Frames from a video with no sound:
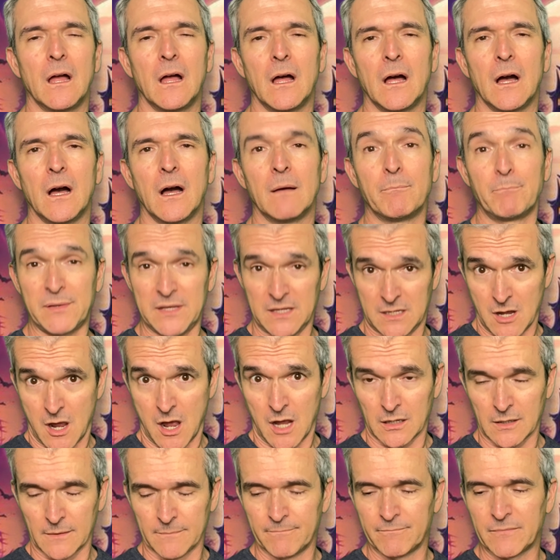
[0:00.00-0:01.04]
uh,
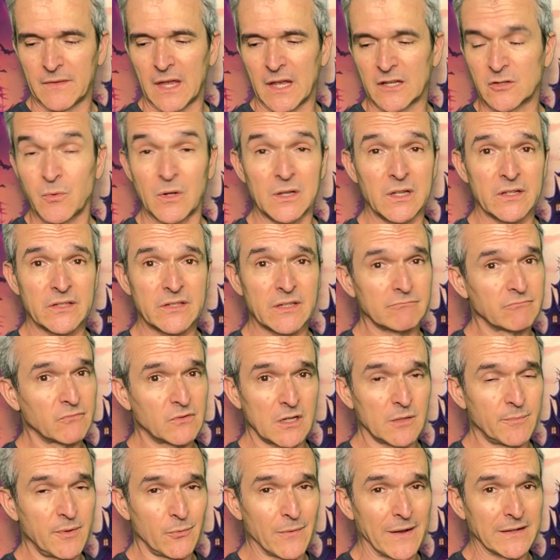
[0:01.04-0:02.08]
Peacock, as well as
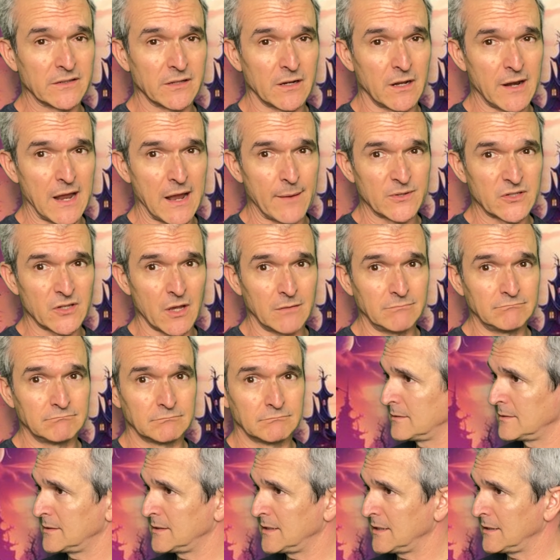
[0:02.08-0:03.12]
could be rented on Amazon.
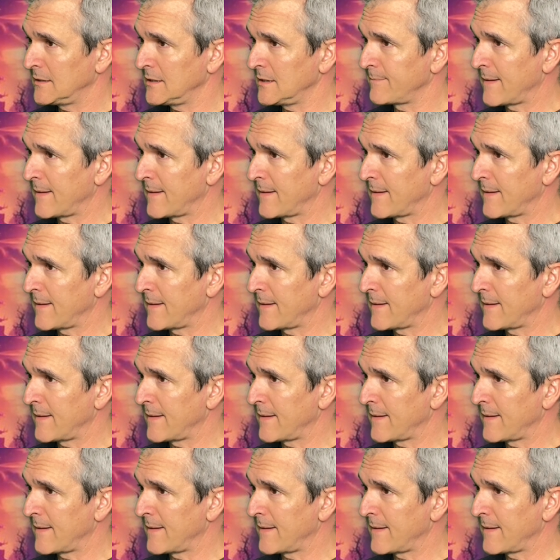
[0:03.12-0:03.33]
DD